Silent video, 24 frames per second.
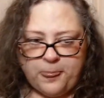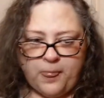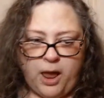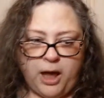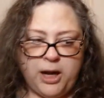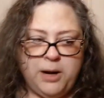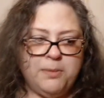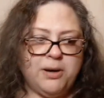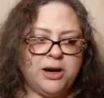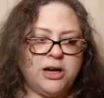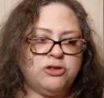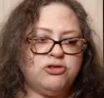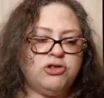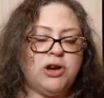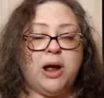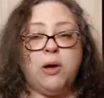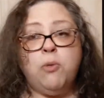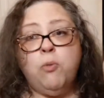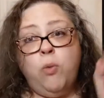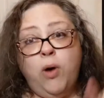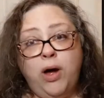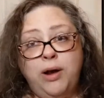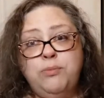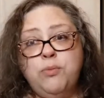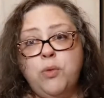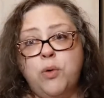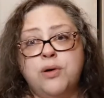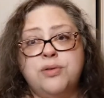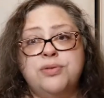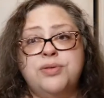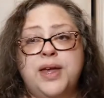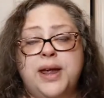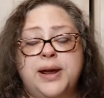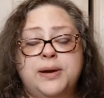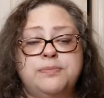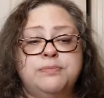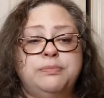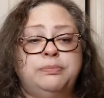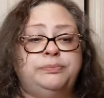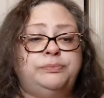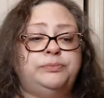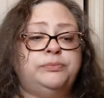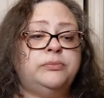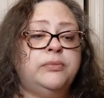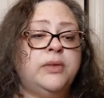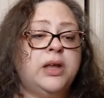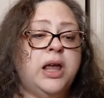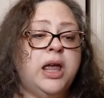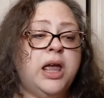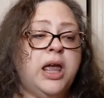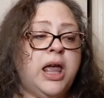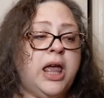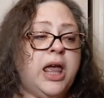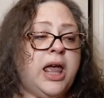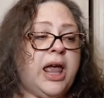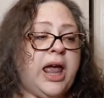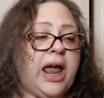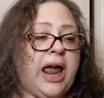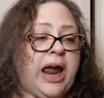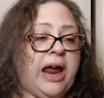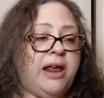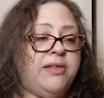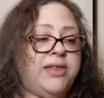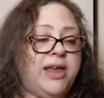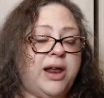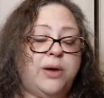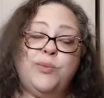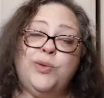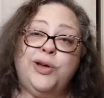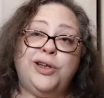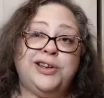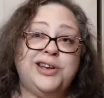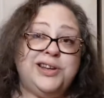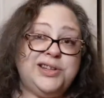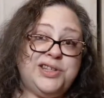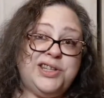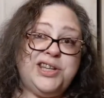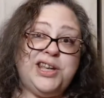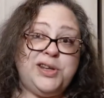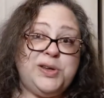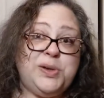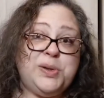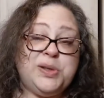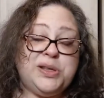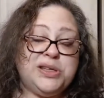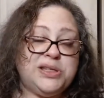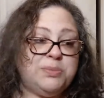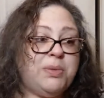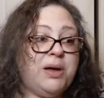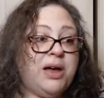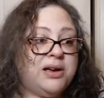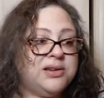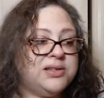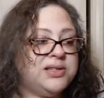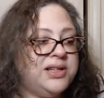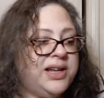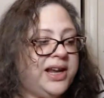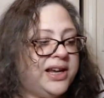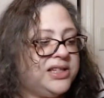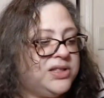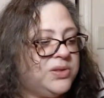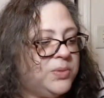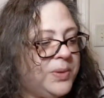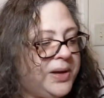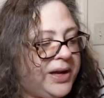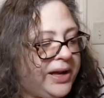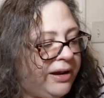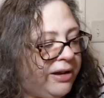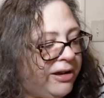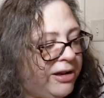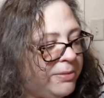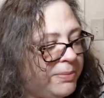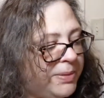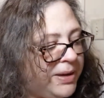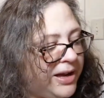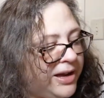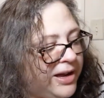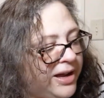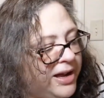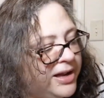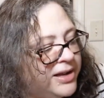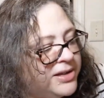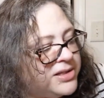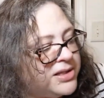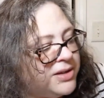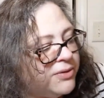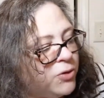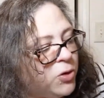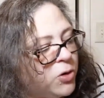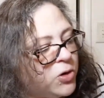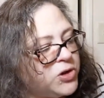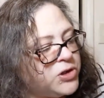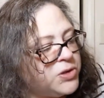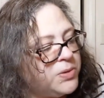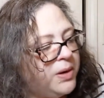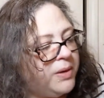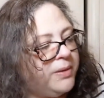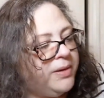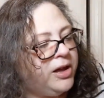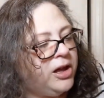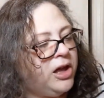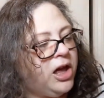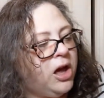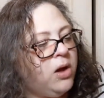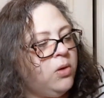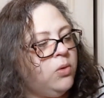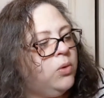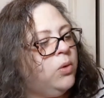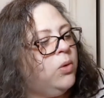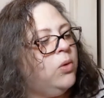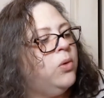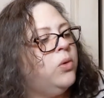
And I'm going to try one more thing, and then we'll continue this box next week, because of course we will. Oh.